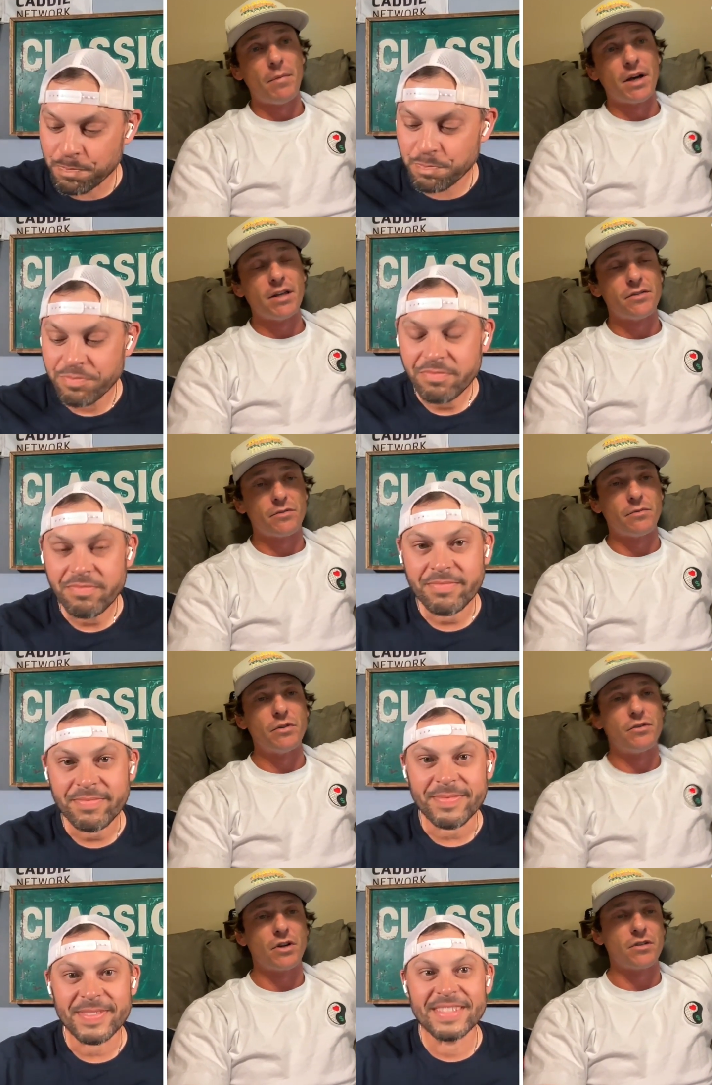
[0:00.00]
Speaker 1: buddies from
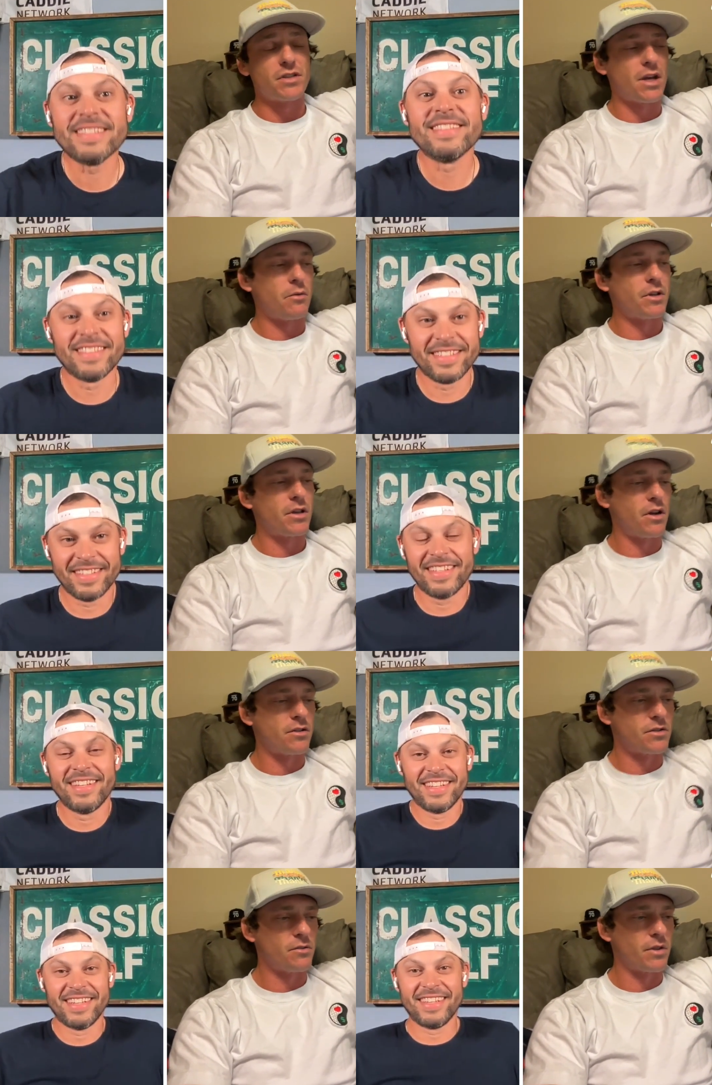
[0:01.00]
New Jersey. I went to the
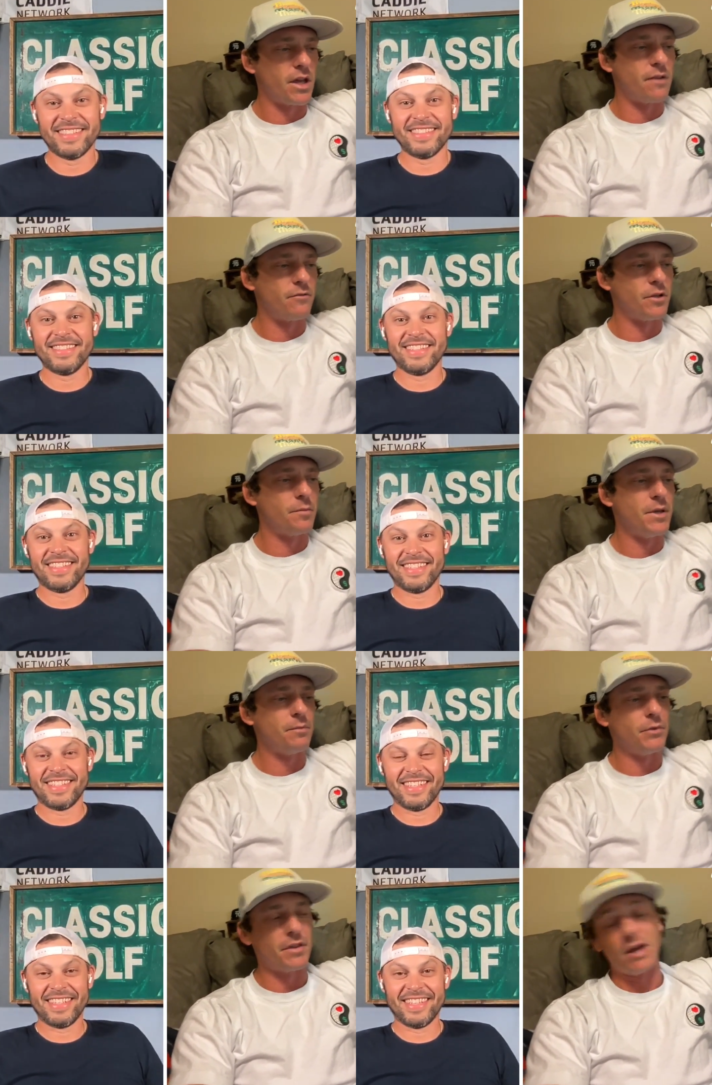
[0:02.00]
concert with a handful of
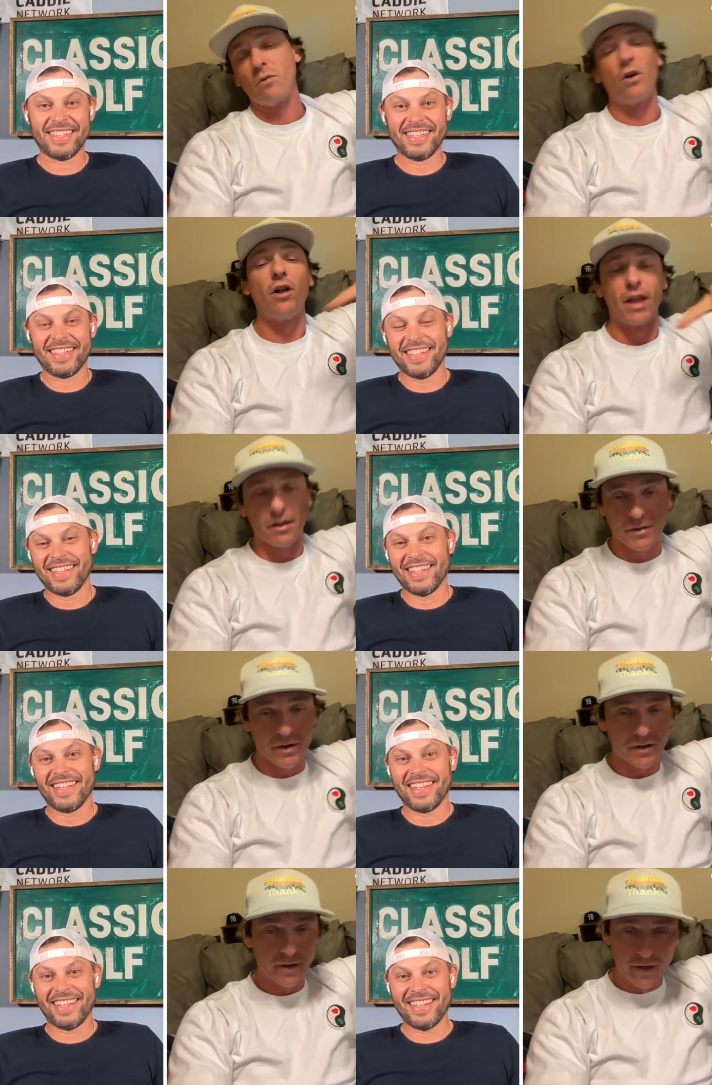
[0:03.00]
people. They were all out
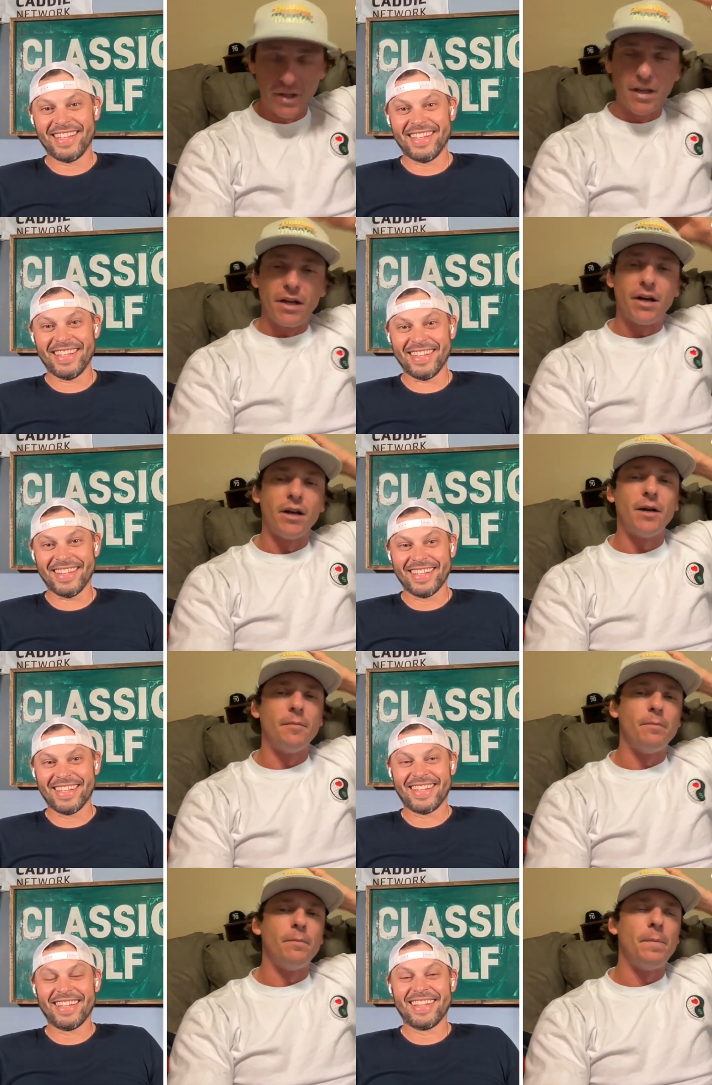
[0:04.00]
there.
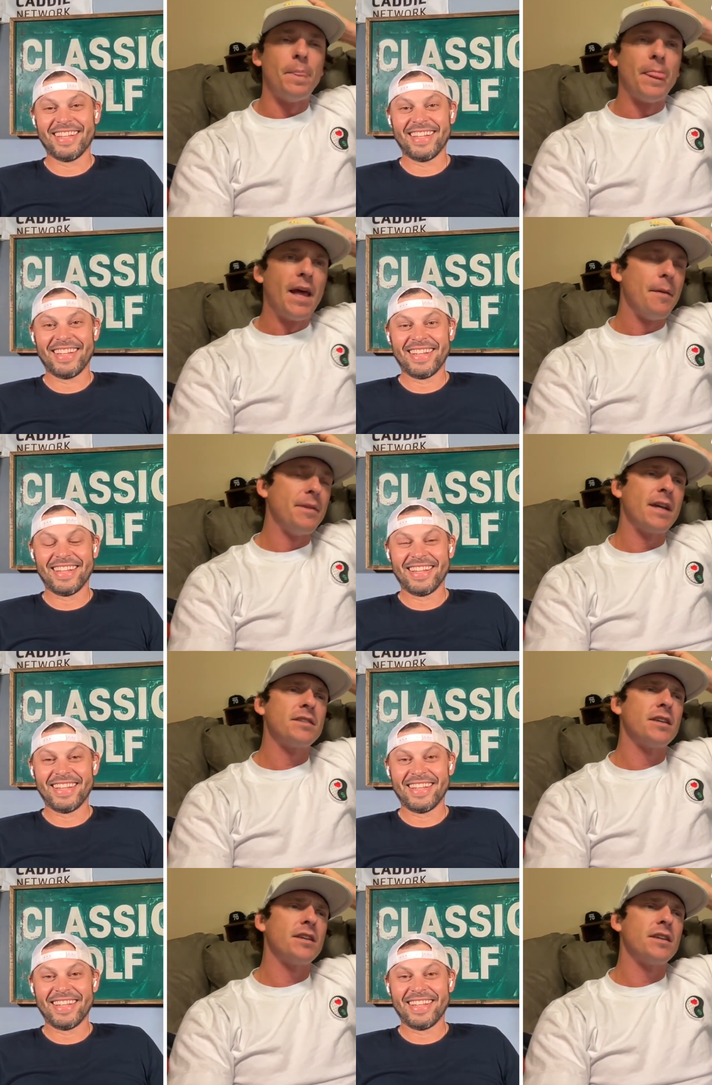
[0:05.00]
Um, I mean, next